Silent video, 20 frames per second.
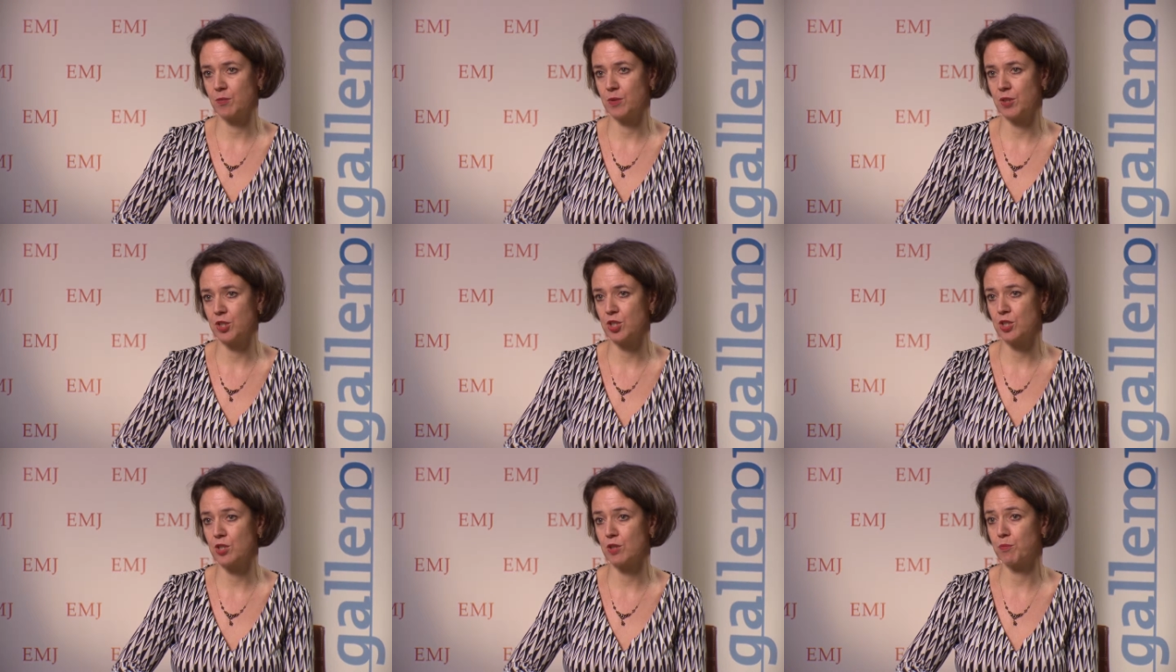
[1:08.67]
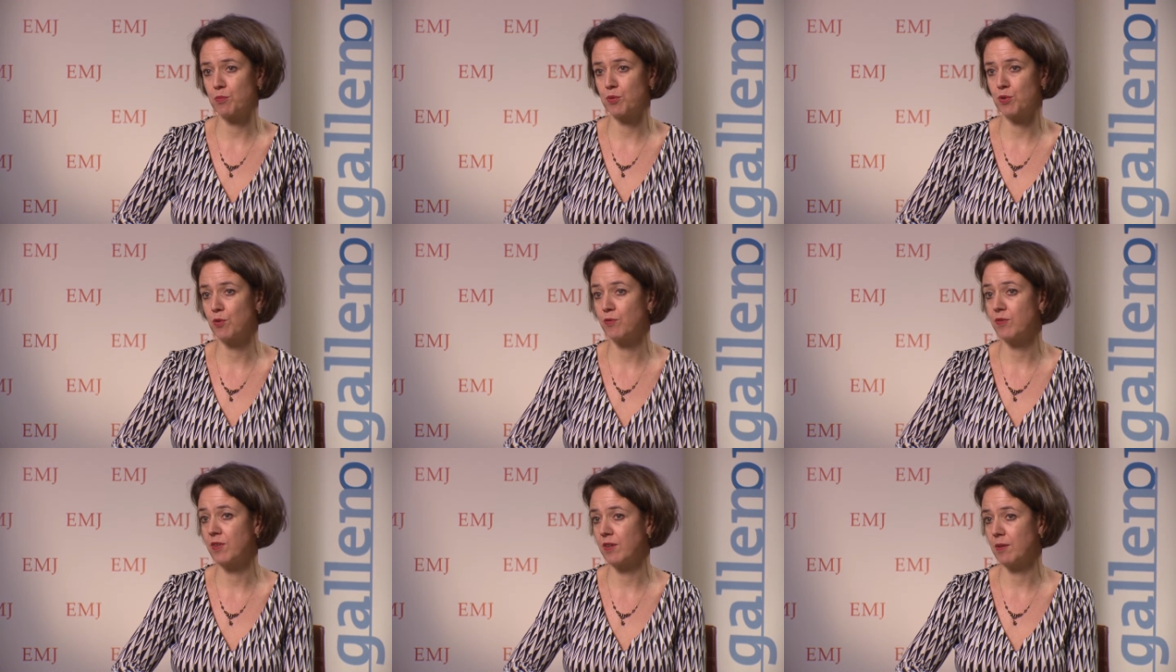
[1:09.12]
which is
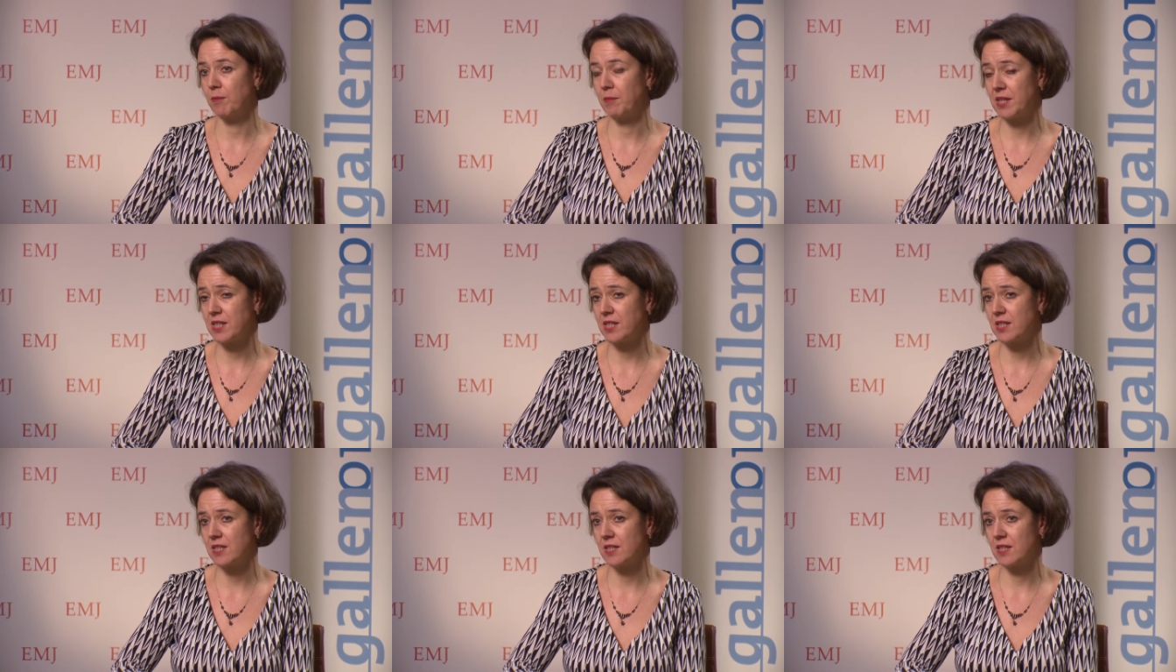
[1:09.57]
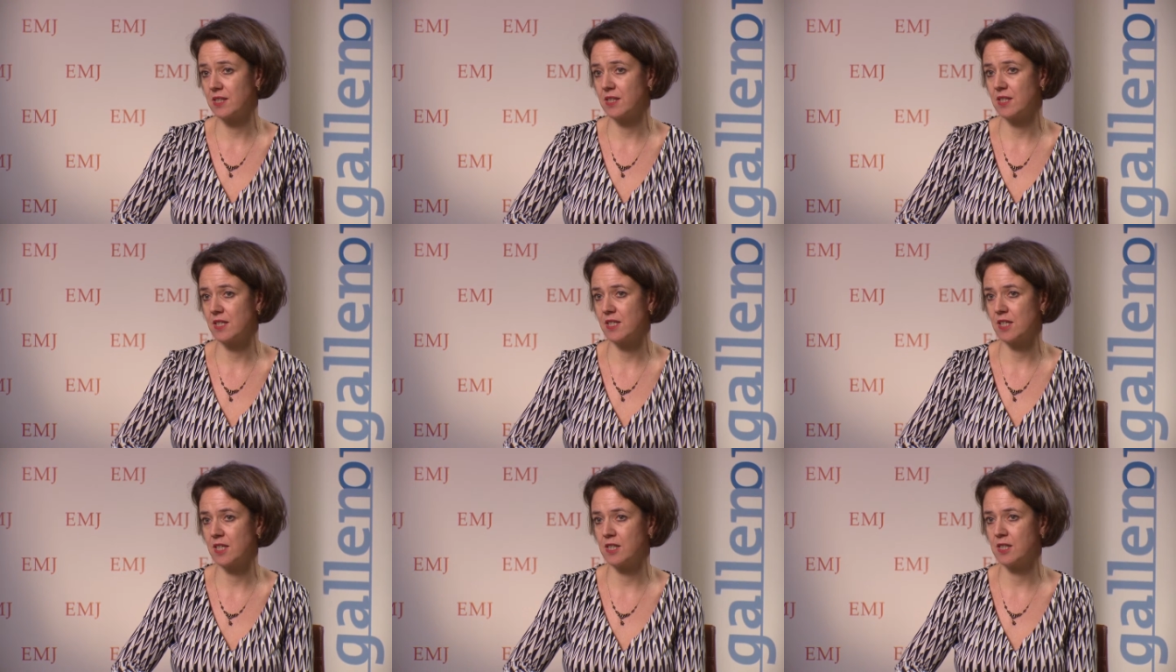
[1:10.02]
approved in the
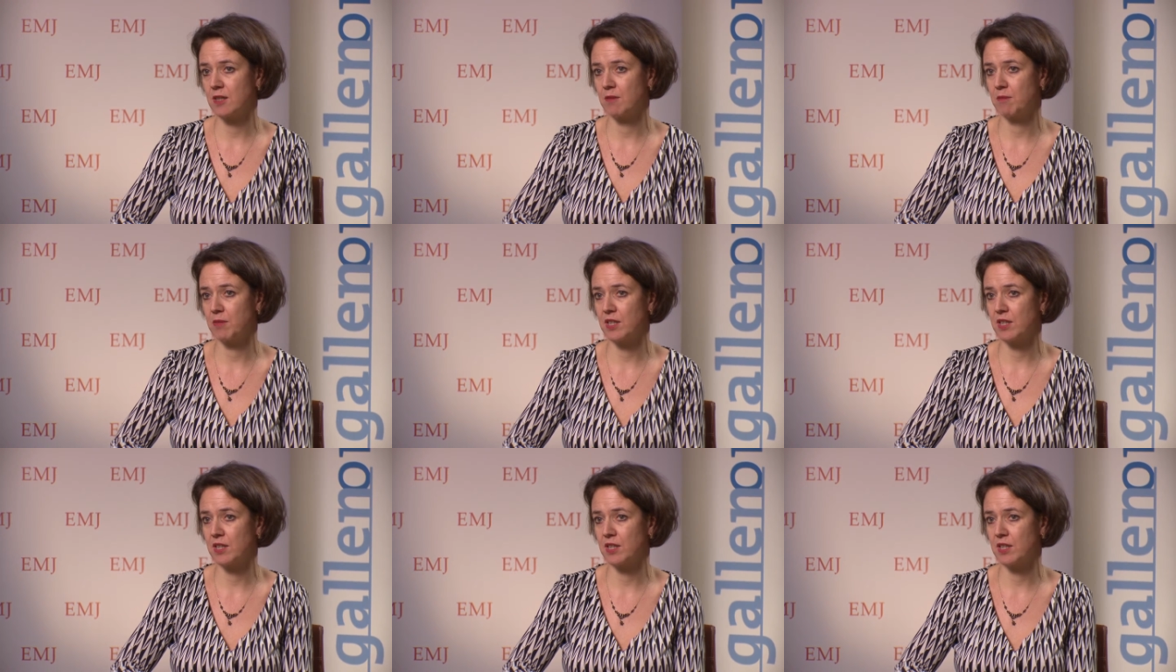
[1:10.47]
metastatic setting,